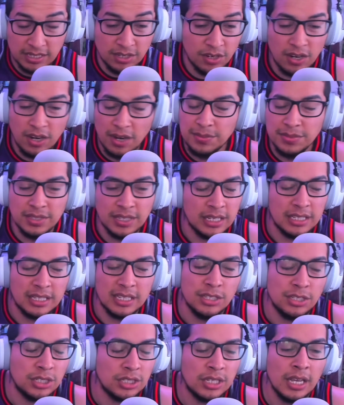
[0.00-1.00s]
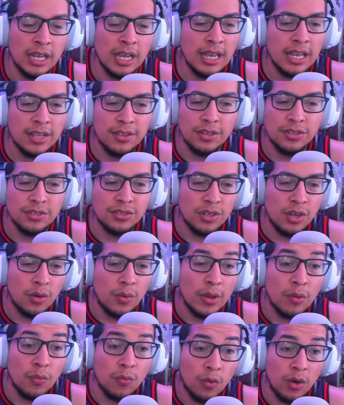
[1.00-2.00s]
You know what I mean? Like, there's no
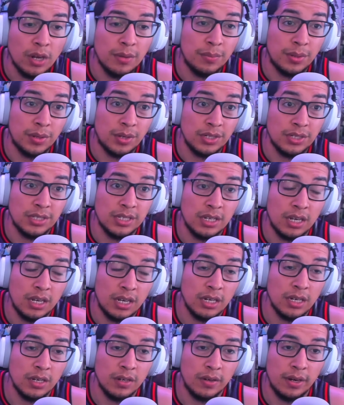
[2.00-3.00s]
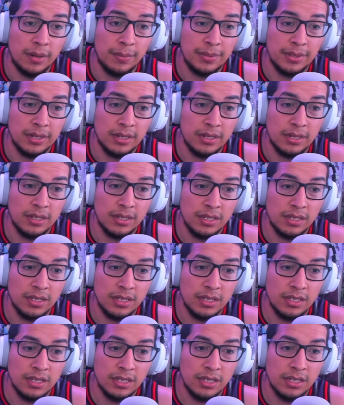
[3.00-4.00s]
way one person hung her up there.
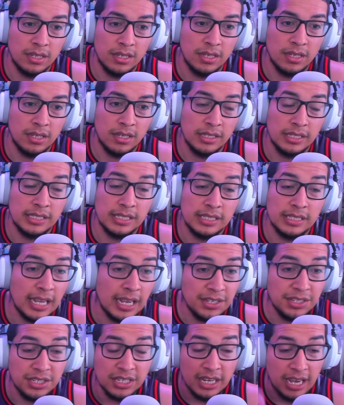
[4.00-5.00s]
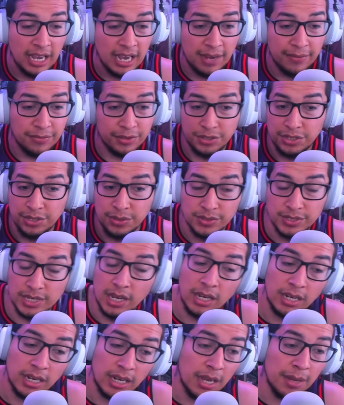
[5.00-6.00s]
Staging it after she was
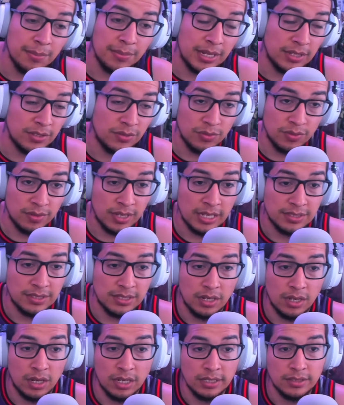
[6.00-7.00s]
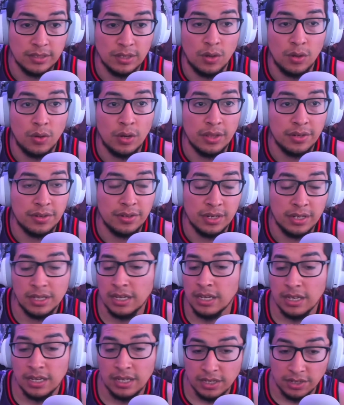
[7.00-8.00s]
hung up, that's a whole other,
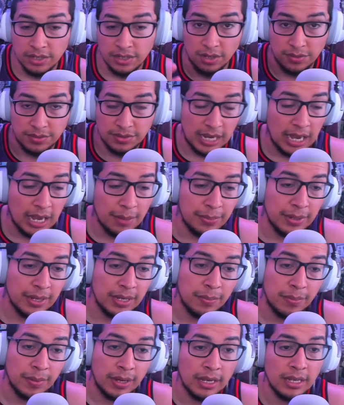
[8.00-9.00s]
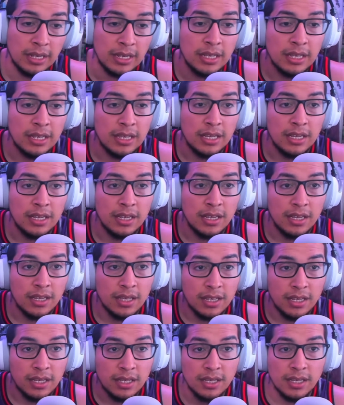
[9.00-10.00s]
you know, topic. But
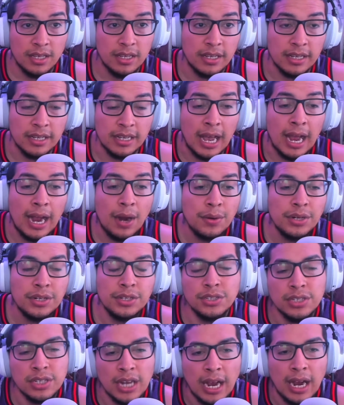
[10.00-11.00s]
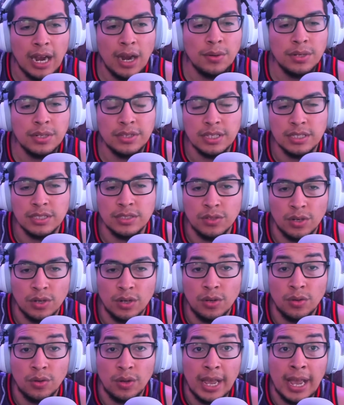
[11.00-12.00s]
how did this
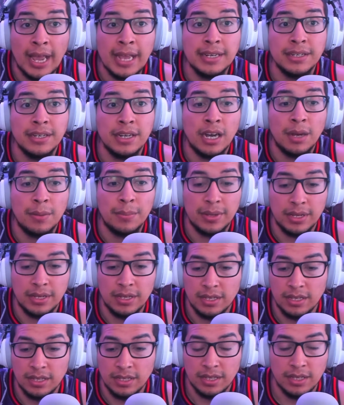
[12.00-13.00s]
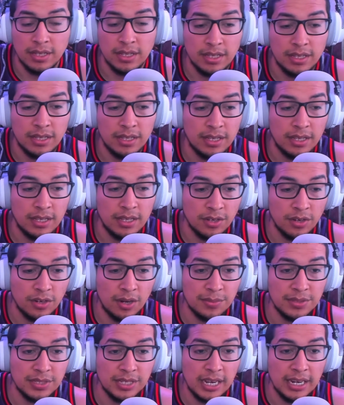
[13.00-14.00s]
girl end up, you know
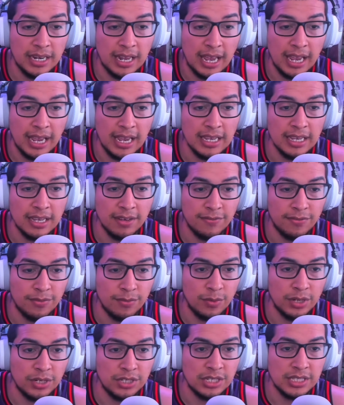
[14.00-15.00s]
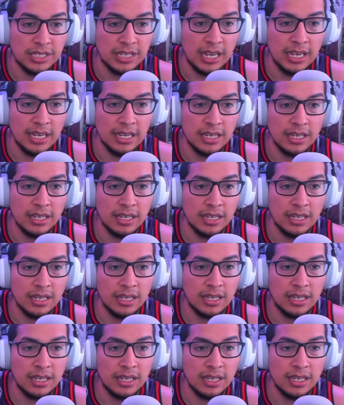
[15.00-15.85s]
what I'm saying, hanging from where she's hanging?